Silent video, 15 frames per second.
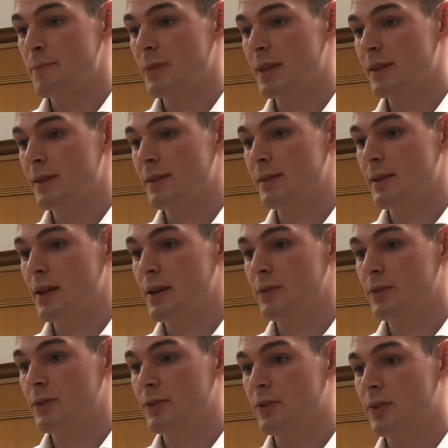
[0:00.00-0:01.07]
This is
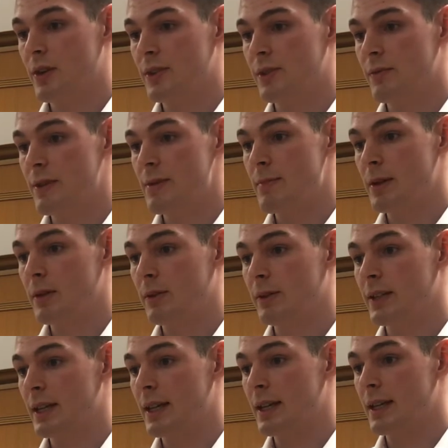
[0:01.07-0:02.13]
done to try to
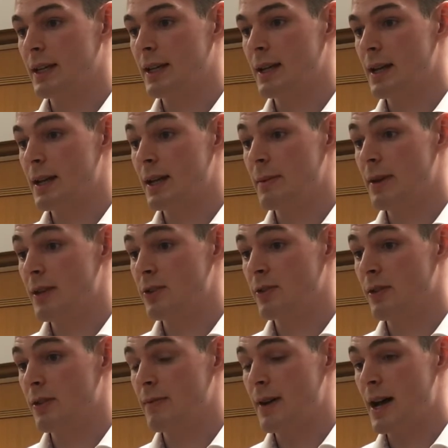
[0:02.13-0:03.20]
rebuild and get a
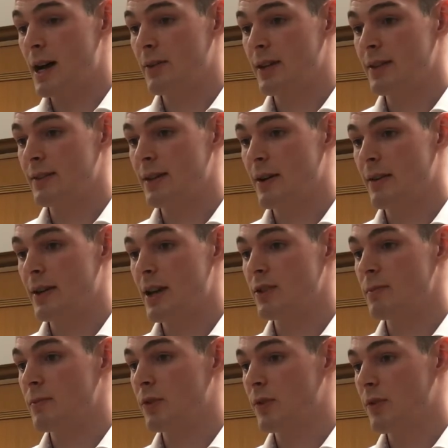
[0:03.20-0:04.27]
picture of how the
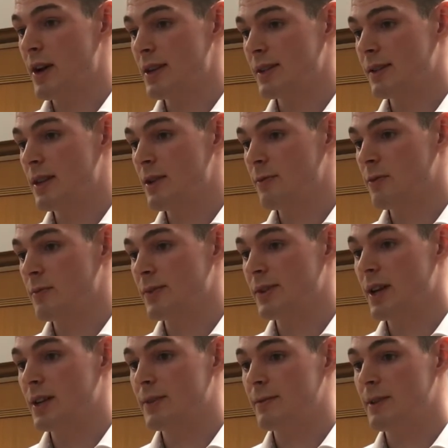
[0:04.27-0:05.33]
interrogation progressed from
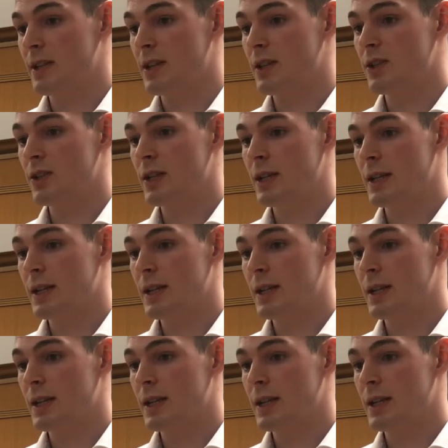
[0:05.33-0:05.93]
start to finish,